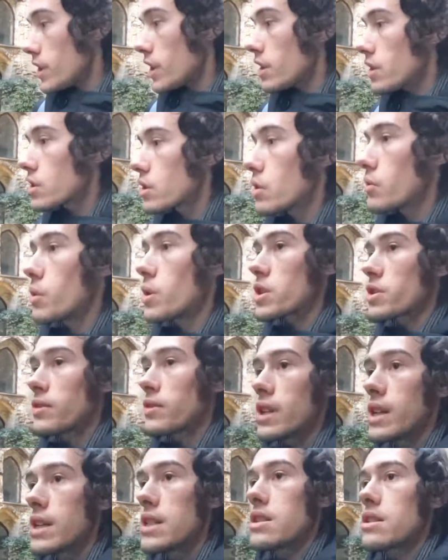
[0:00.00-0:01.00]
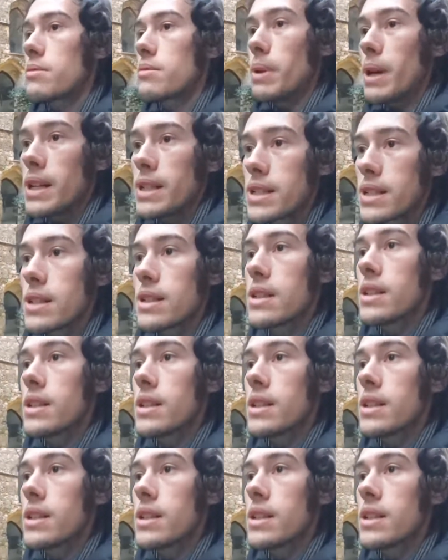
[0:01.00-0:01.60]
So it was a religious place.